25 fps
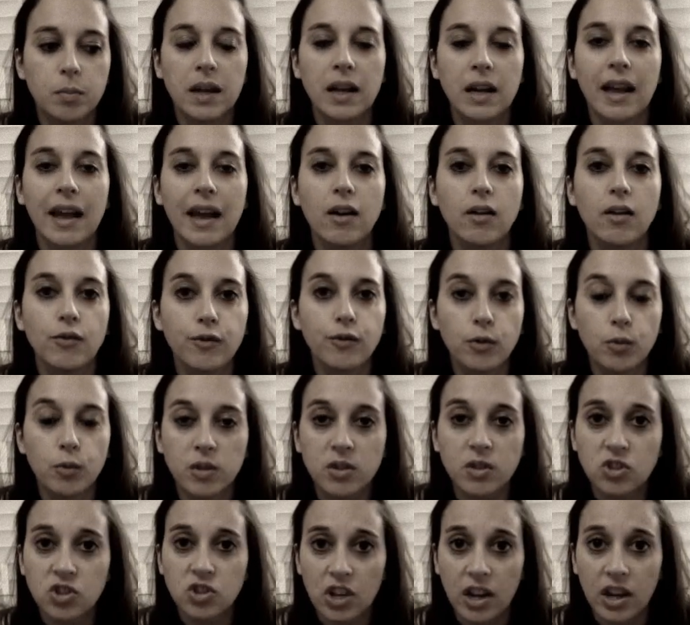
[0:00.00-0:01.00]
Being helpful
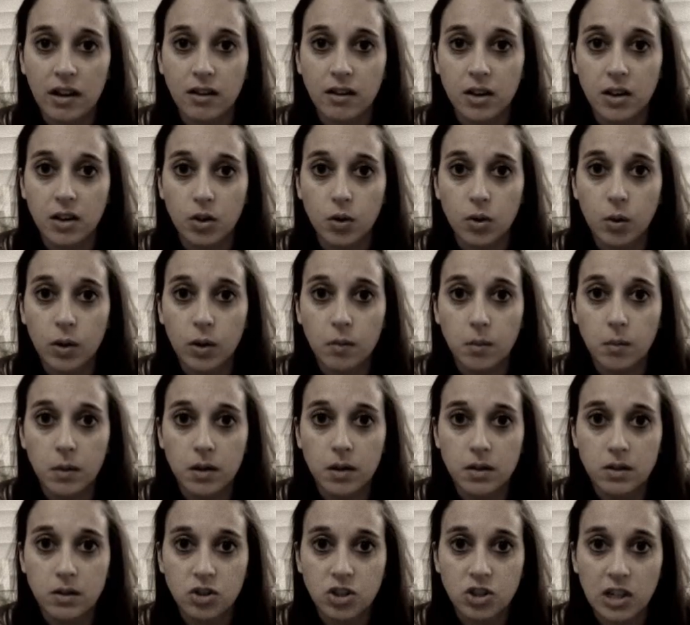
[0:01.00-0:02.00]
with sharing
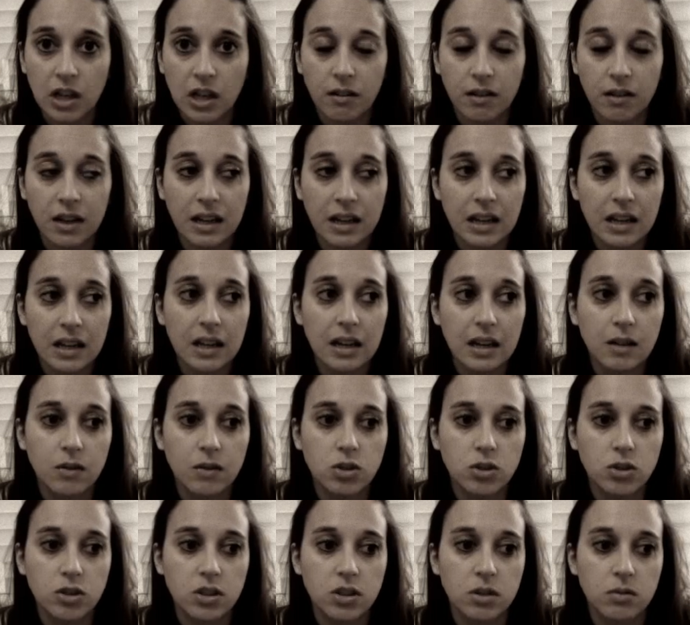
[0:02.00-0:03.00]
equipment, sharing gear,
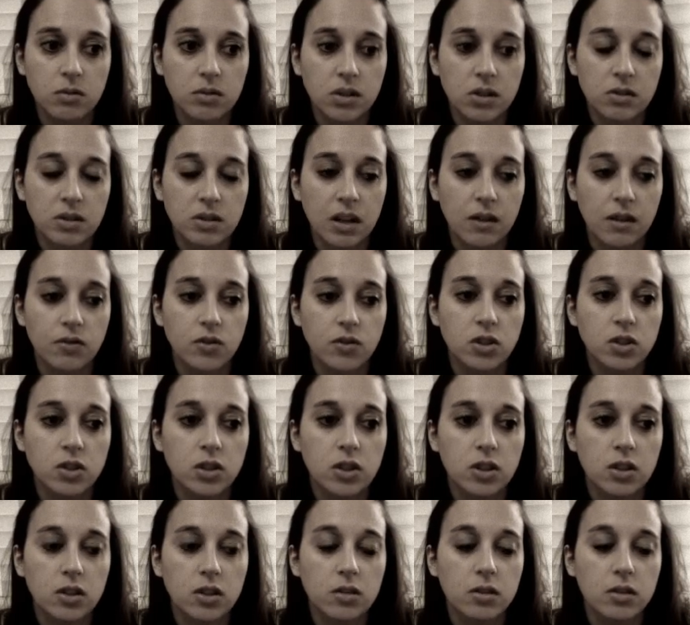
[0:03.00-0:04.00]
which you sometimes have to
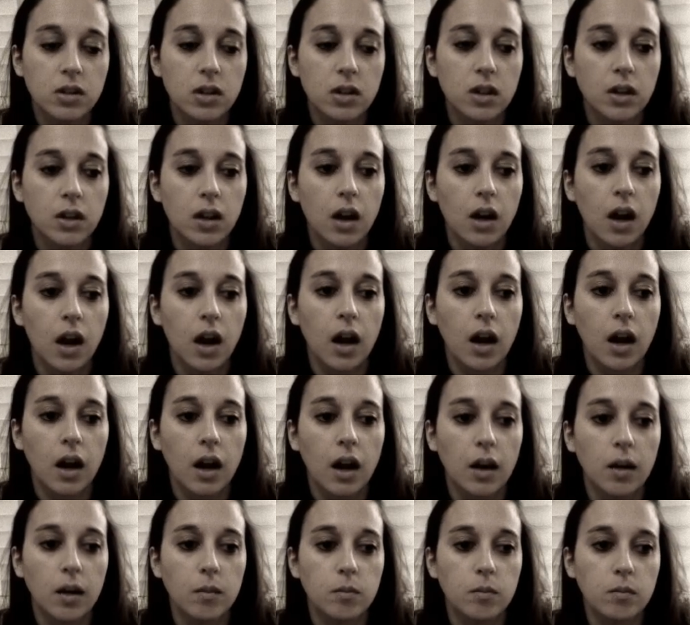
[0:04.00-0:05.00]
do.
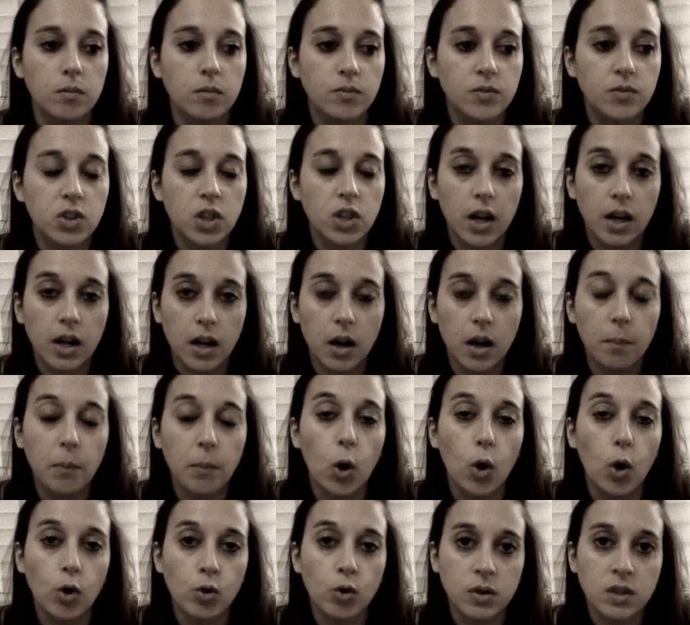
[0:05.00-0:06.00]
Turning
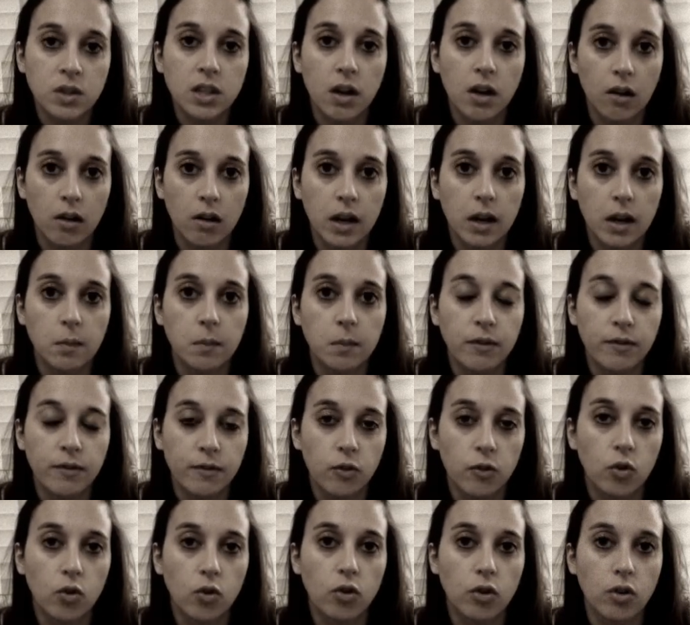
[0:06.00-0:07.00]
up on time
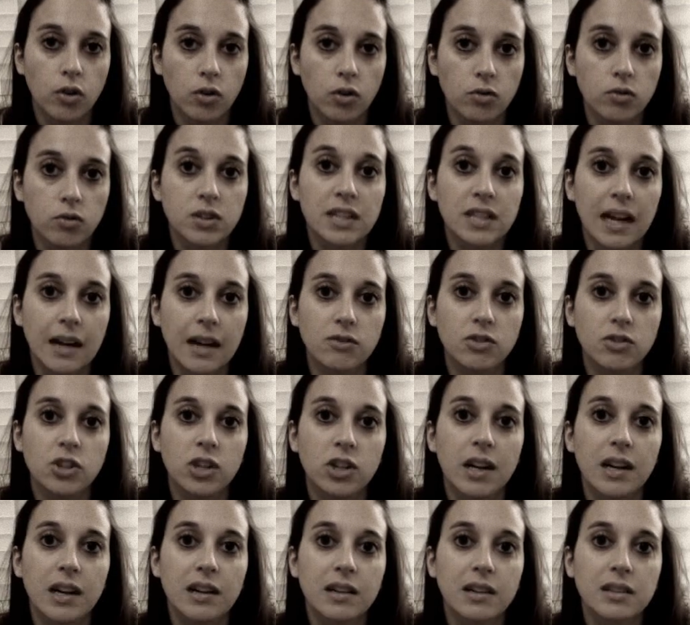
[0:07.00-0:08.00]
for your sound
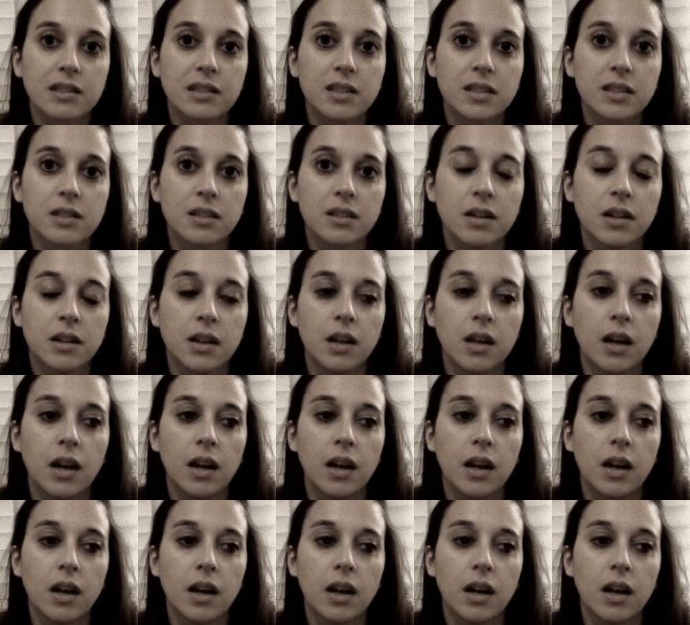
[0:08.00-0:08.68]
checks.